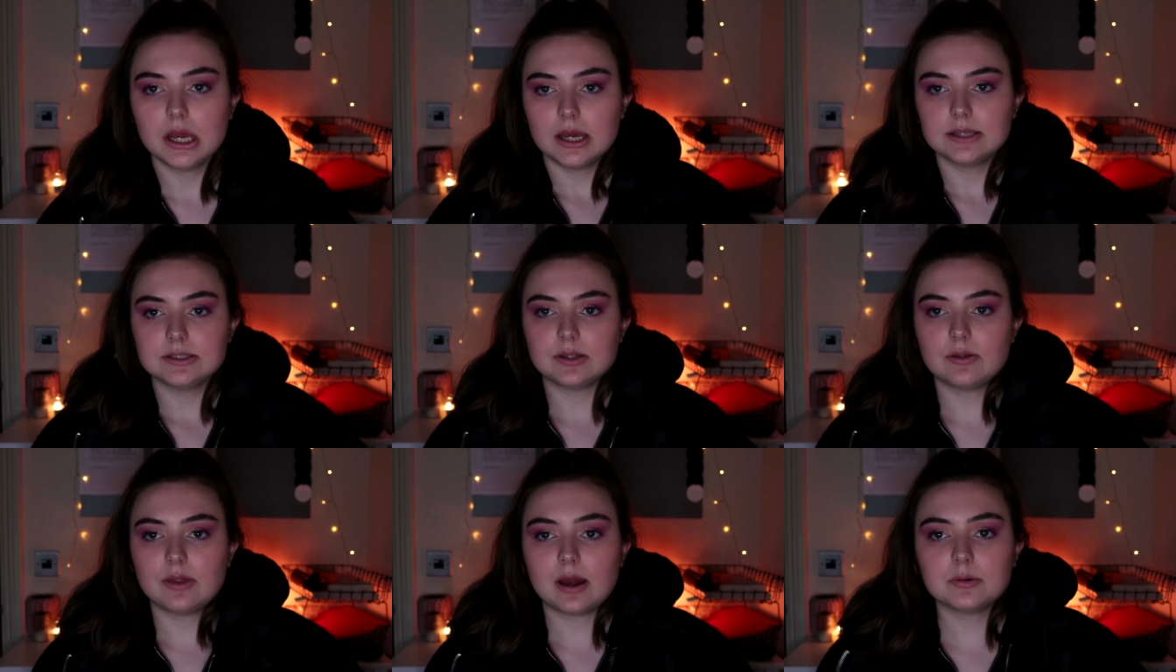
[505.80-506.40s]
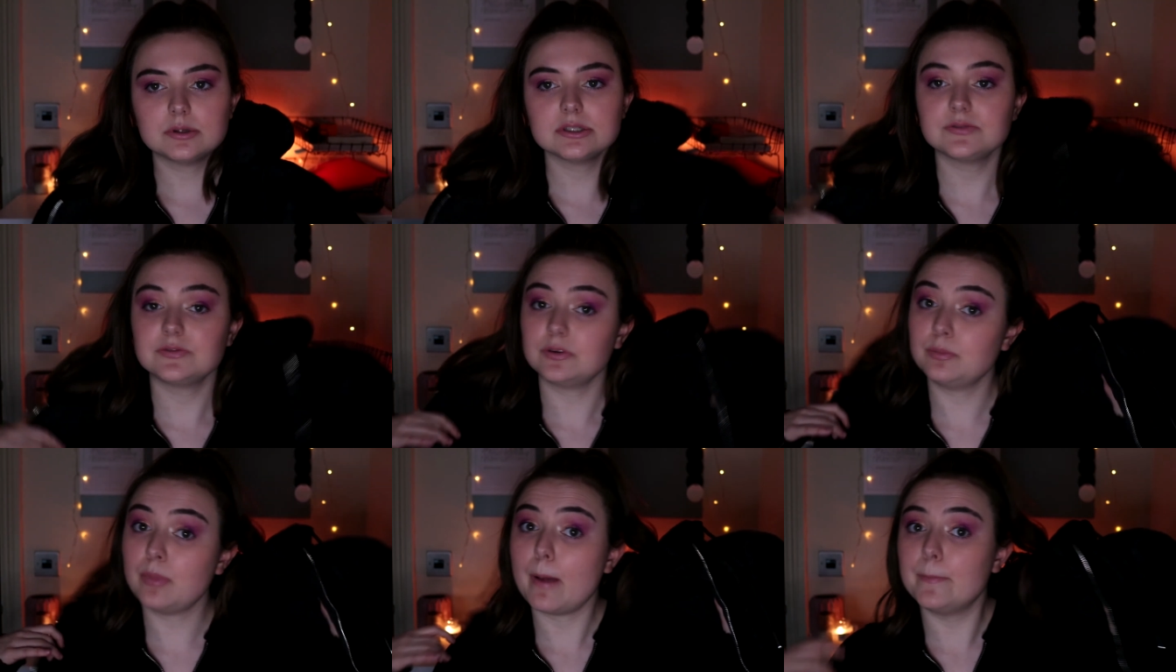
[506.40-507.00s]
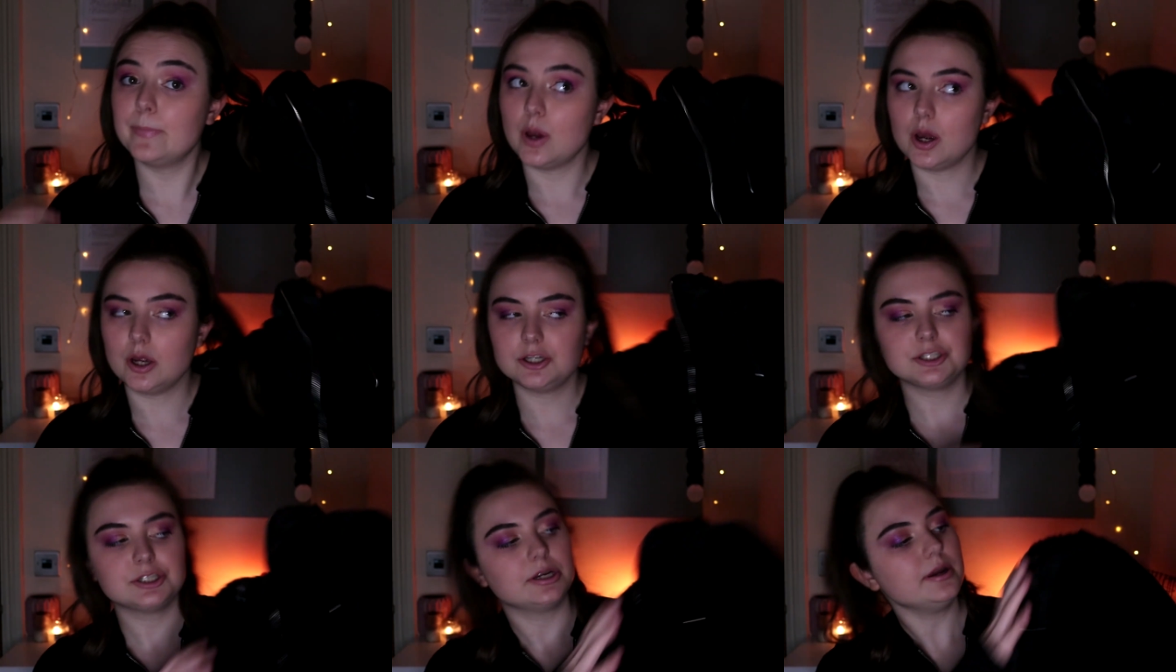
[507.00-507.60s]
So that was from
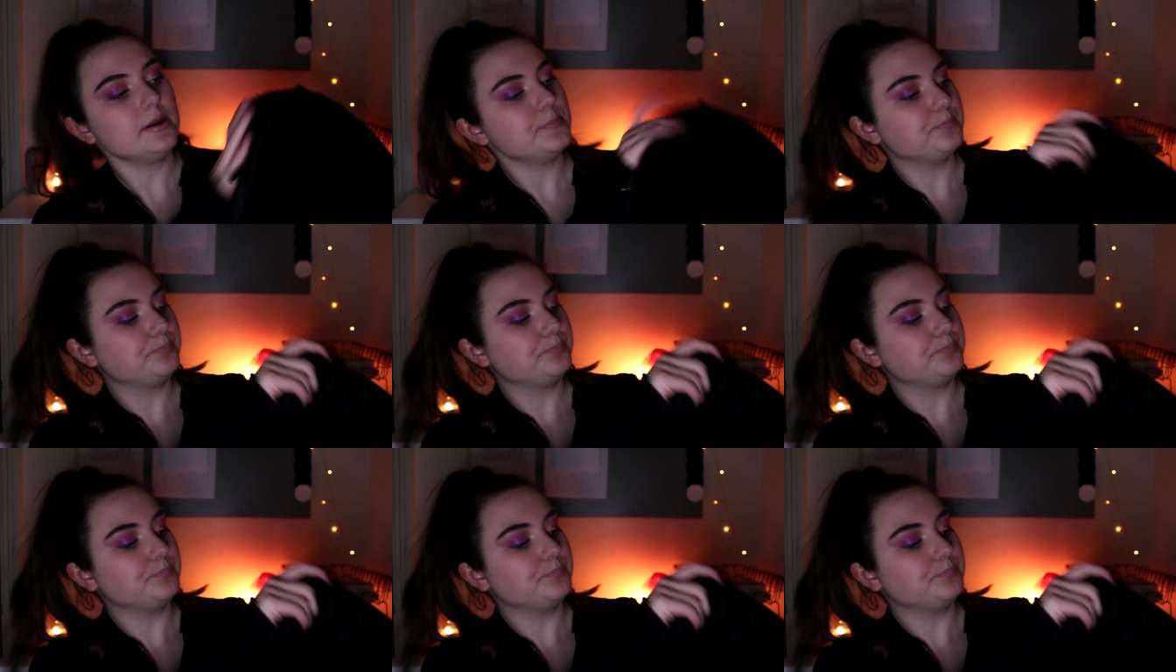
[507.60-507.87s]
Bershka.